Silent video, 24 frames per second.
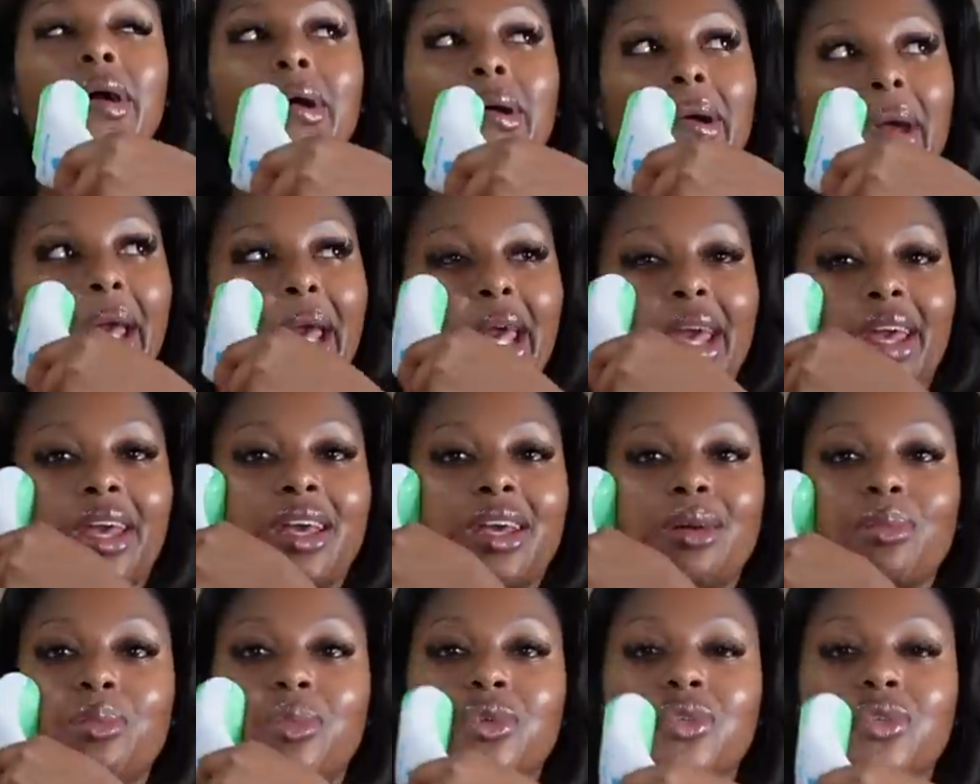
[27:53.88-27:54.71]
Okay,
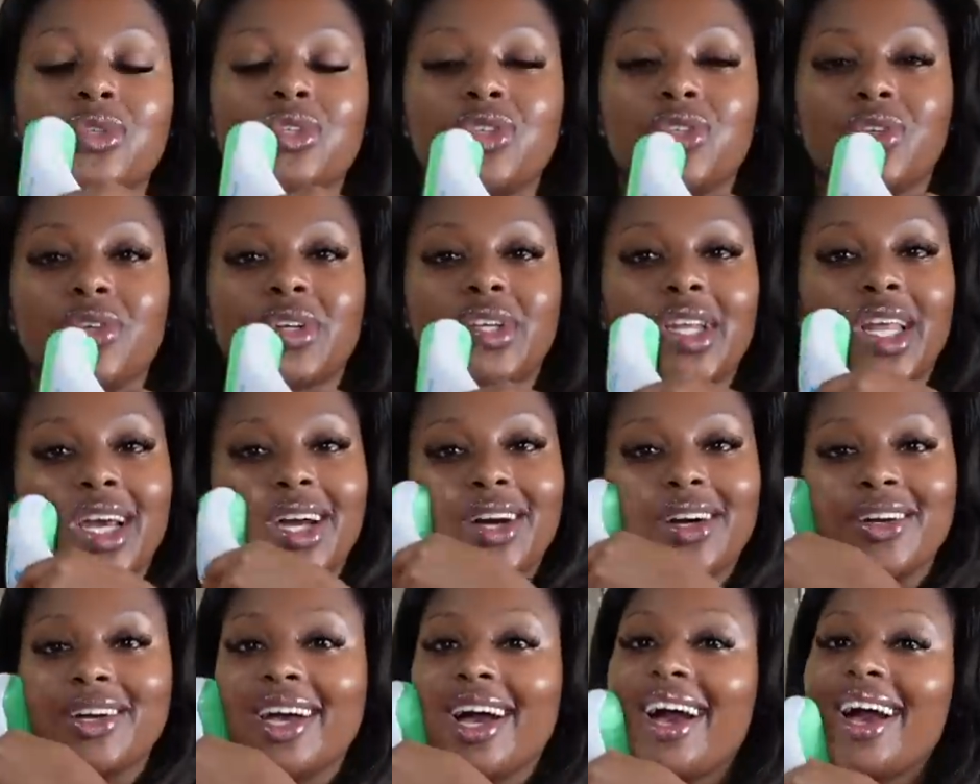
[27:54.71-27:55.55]
I'm used to it now.
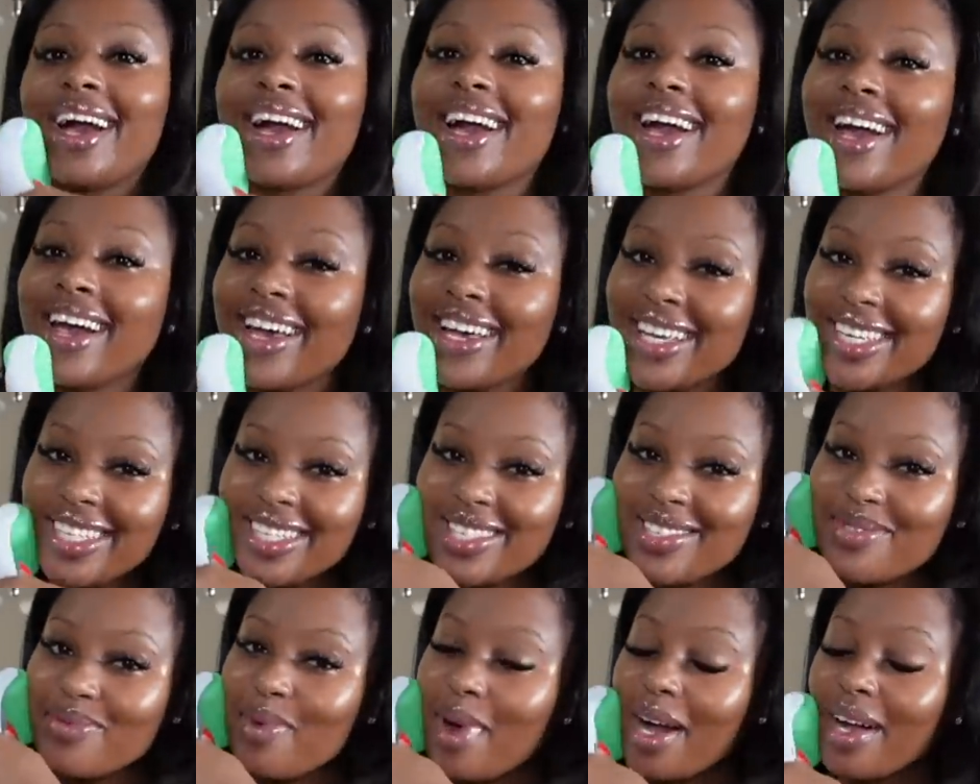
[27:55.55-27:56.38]
Hi
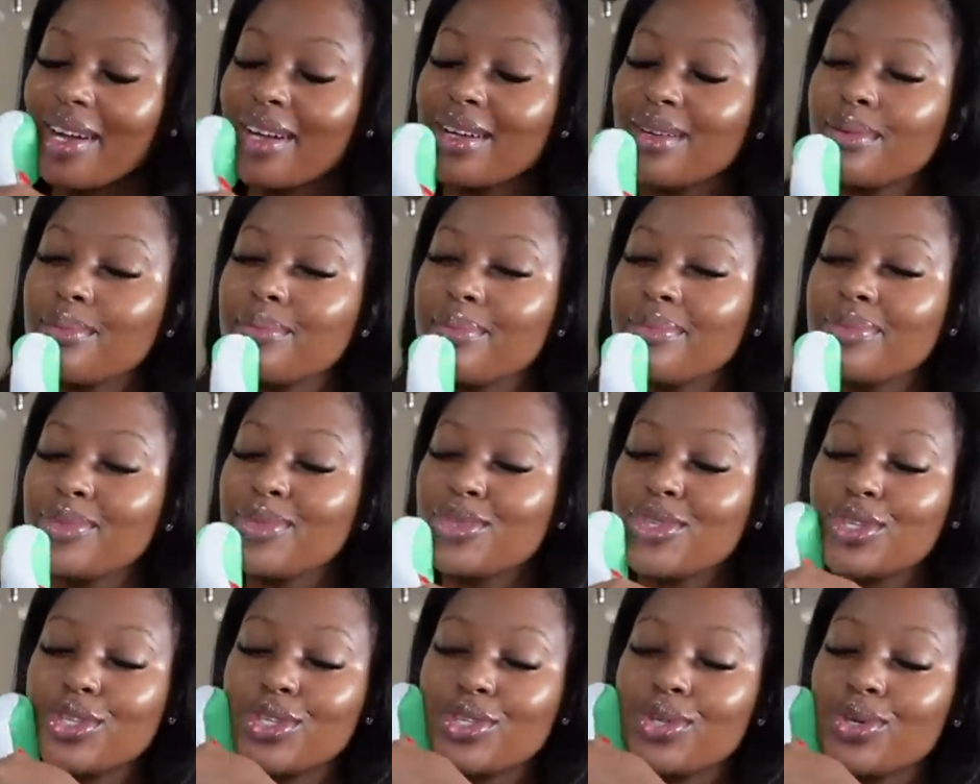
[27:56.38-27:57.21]
guys, welcome
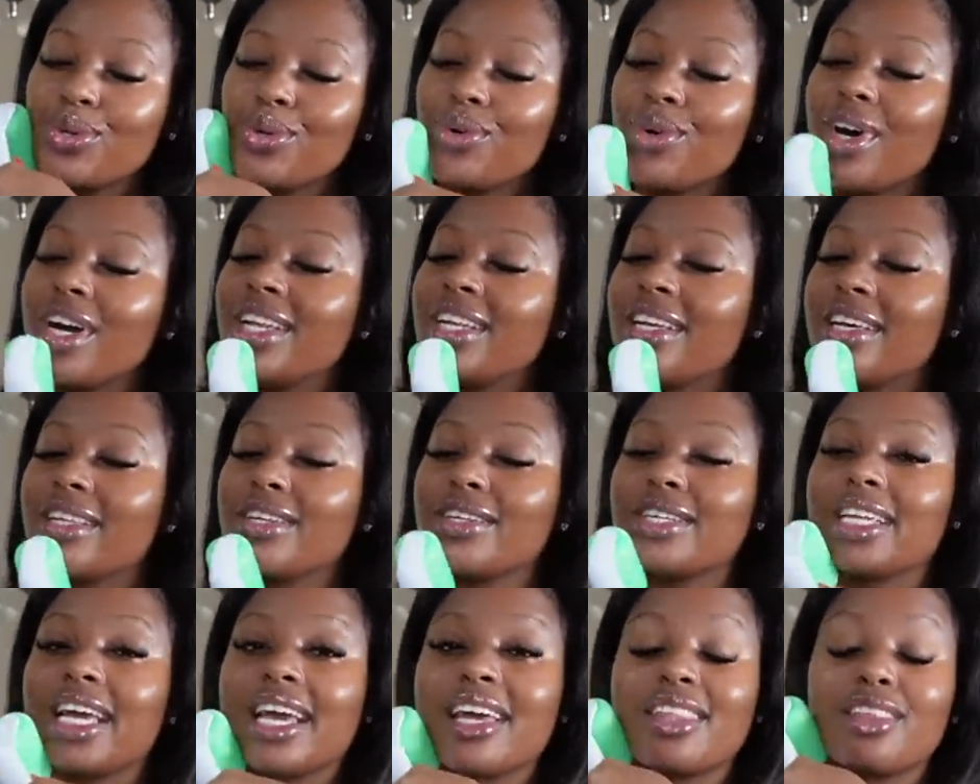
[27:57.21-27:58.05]
to another
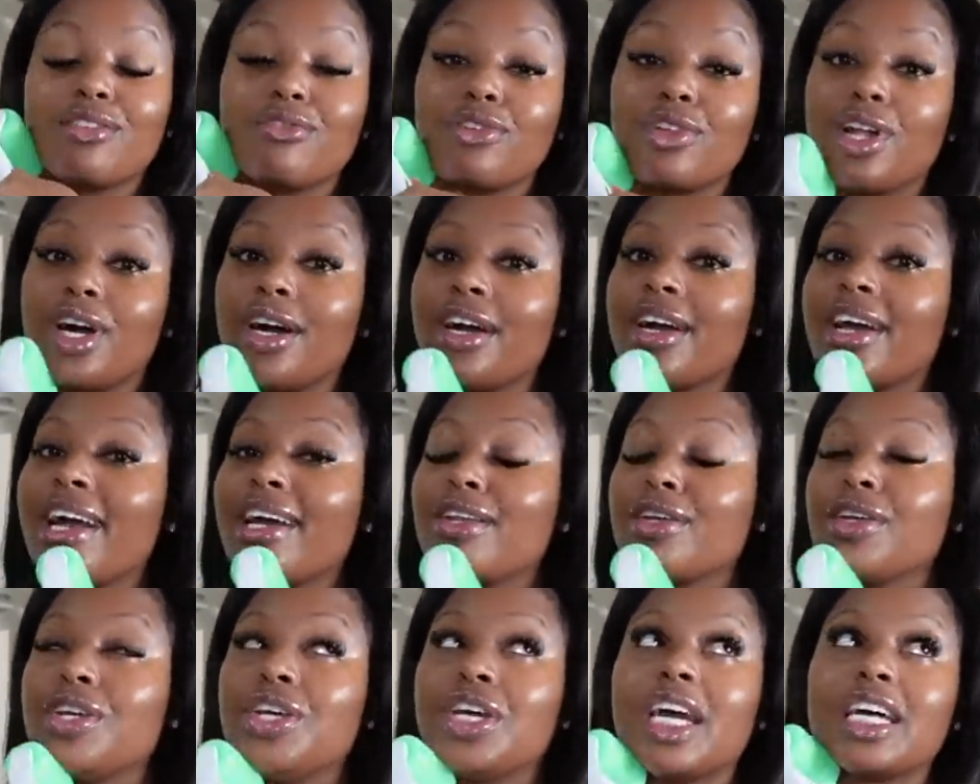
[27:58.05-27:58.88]
day in the vlog. I know
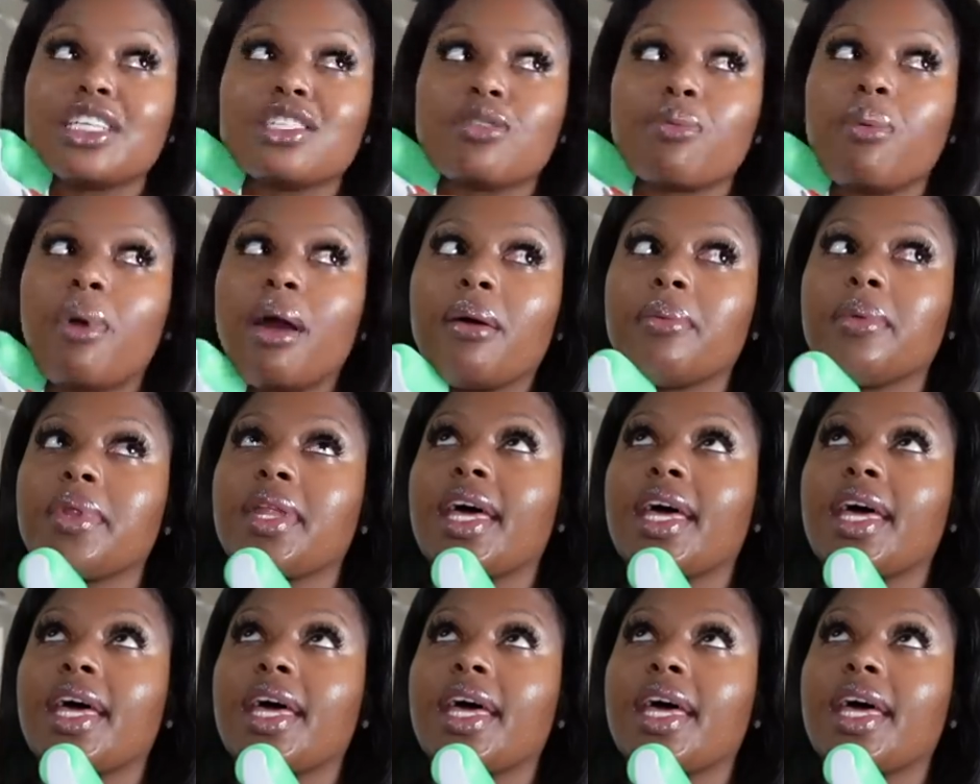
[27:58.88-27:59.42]
you guys are probably